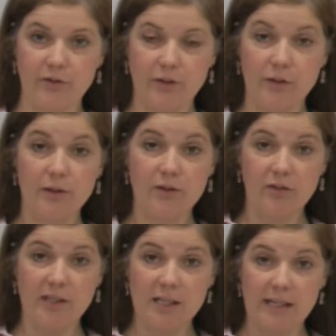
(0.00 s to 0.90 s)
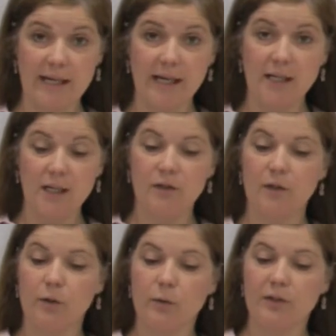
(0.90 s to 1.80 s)
So you can see there that
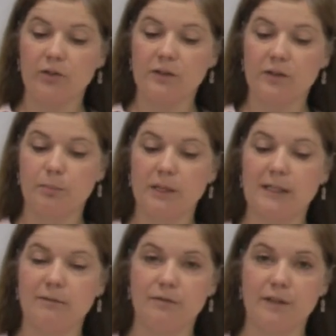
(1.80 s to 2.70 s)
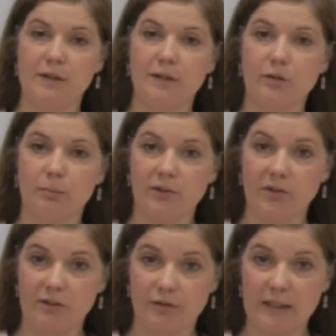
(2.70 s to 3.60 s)
the question has become very
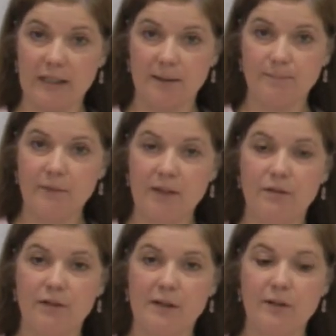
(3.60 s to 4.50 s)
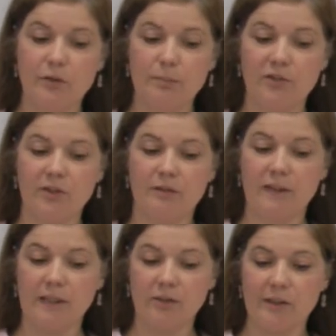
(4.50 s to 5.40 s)
specific
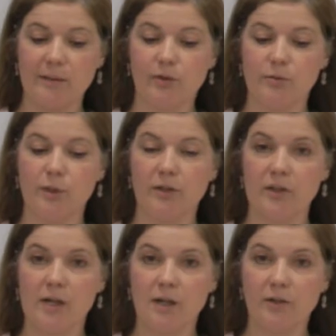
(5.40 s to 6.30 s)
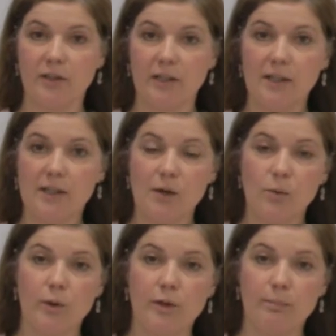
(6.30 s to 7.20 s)
in terms of what it's asking,
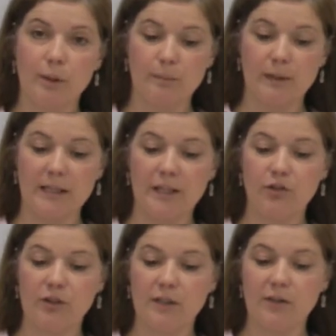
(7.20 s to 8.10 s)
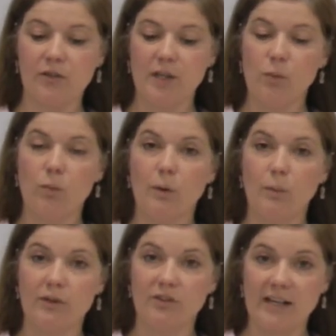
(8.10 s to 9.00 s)
what the population is, what
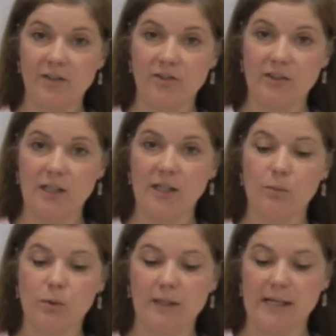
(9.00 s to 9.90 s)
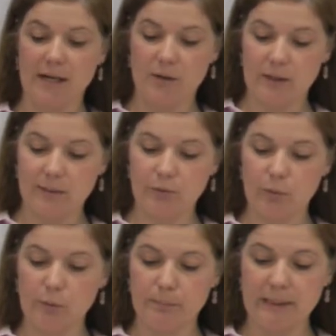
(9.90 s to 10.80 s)
we're testing, and what the outcomes
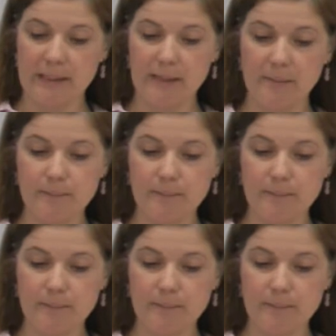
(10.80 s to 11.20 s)
will be.